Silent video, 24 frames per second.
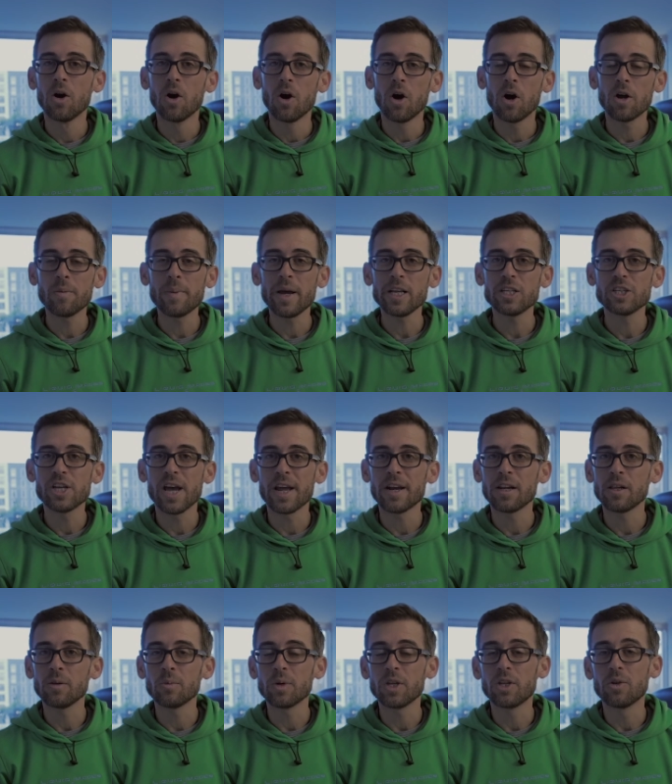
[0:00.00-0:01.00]
On my
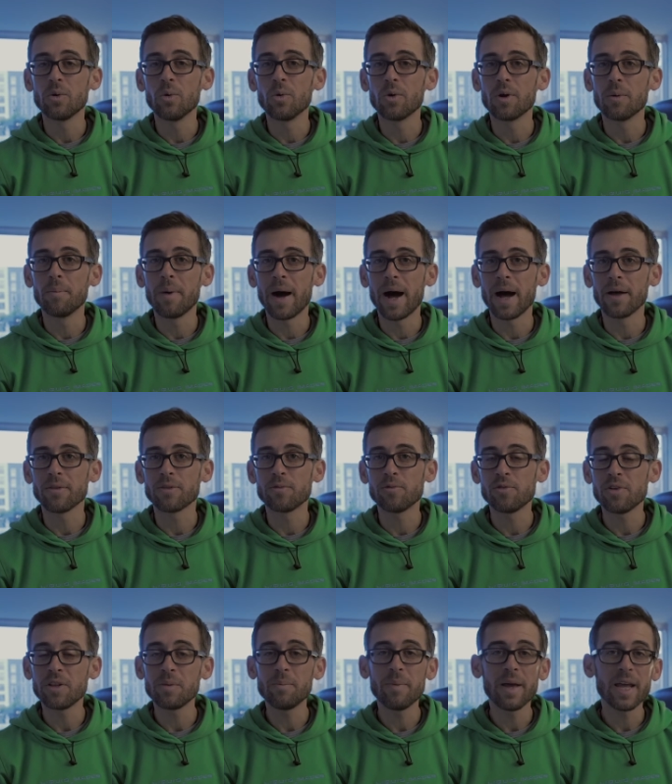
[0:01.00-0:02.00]
channel we talk about
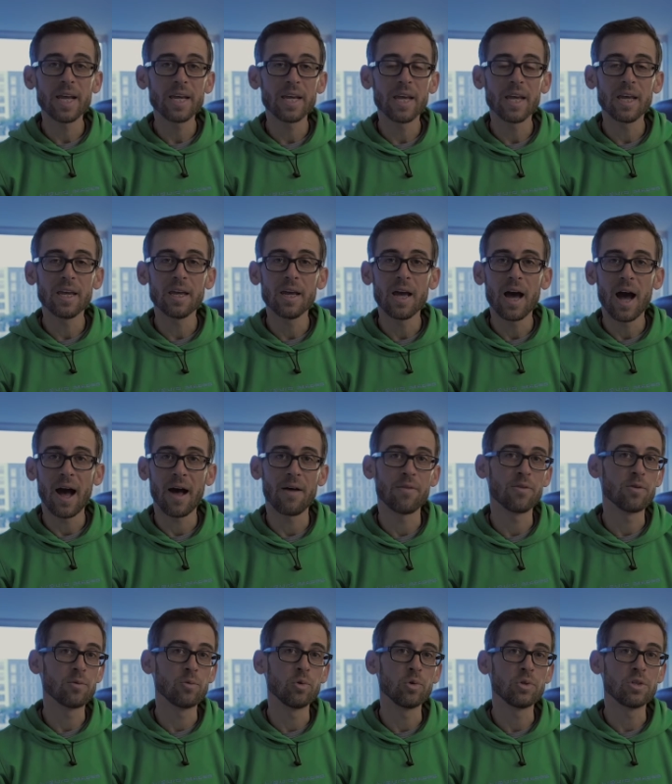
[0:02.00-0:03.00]
filmmaking,
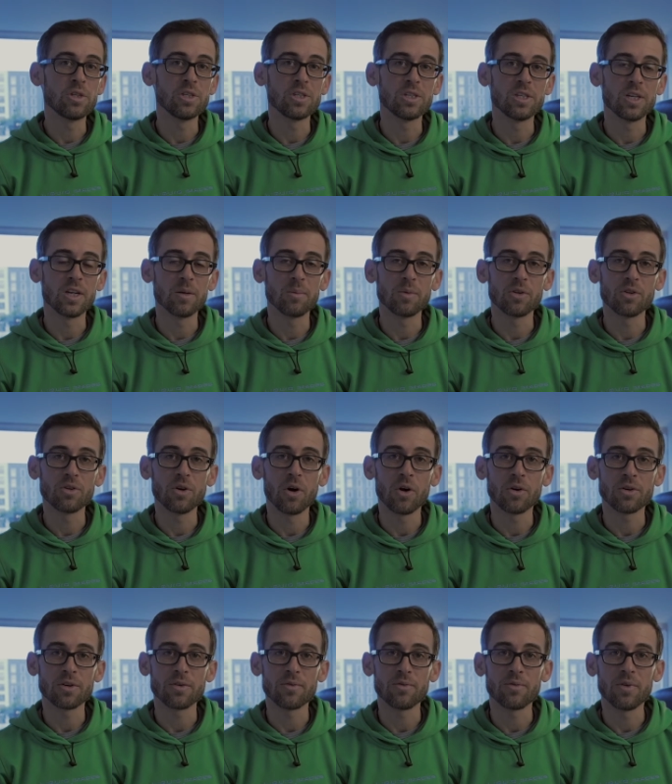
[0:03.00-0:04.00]
underwater
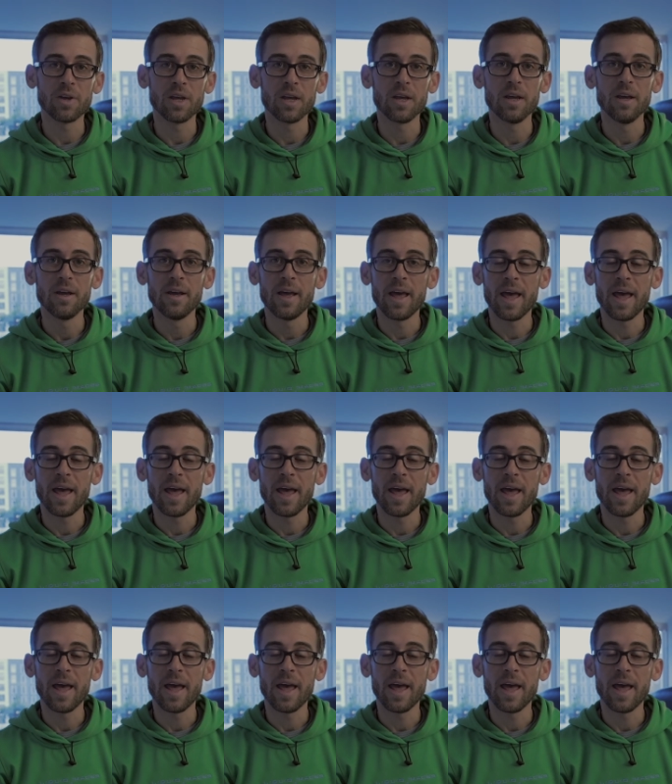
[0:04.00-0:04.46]
cinematography,